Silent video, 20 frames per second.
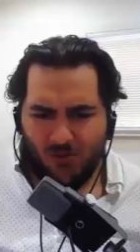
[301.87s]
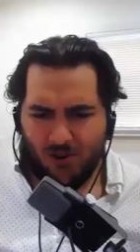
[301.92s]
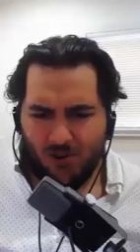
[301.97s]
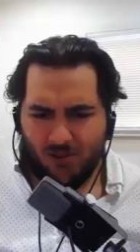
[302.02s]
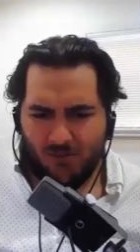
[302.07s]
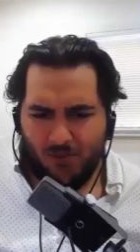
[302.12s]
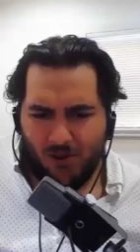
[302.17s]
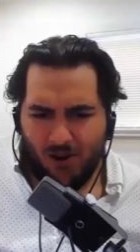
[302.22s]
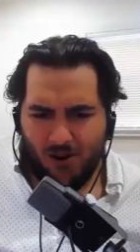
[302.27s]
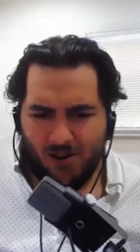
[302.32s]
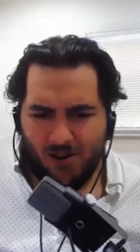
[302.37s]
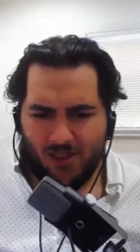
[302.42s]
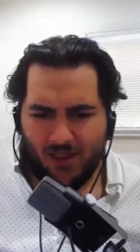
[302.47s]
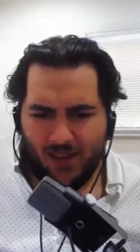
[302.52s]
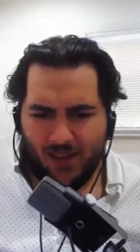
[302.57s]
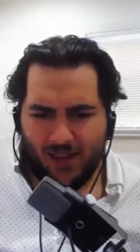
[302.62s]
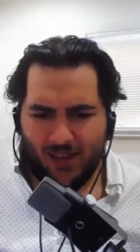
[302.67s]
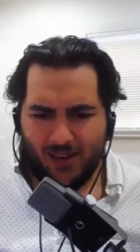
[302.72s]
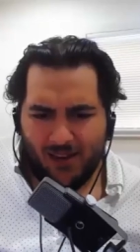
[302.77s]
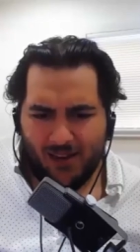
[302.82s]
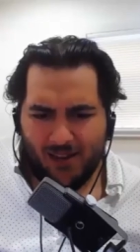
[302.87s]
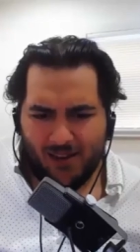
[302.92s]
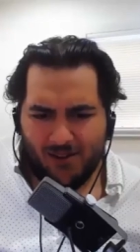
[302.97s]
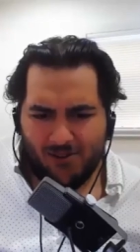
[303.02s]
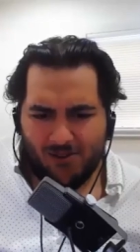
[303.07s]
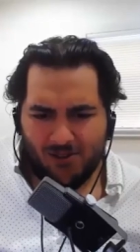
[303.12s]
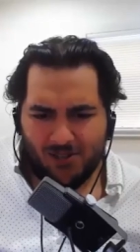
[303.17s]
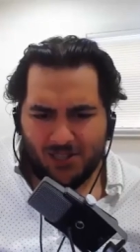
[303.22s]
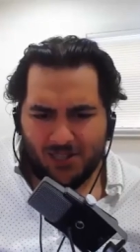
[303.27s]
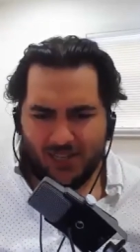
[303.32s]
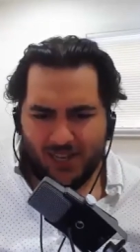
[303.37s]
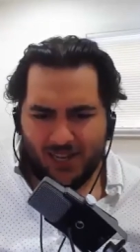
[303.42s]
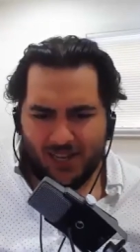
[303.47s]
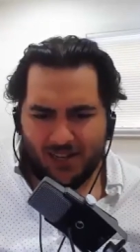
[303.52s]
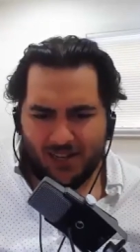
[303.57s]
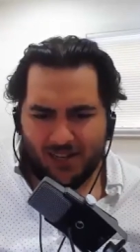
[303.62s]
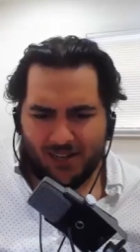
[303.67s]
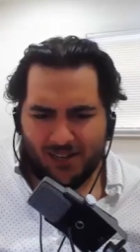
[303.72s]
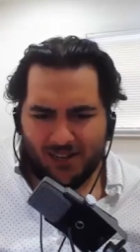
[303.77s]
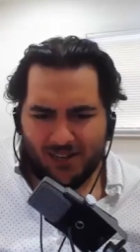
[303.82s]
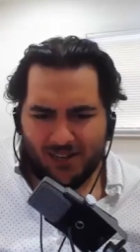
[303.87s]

weren't part of that. I don't understand.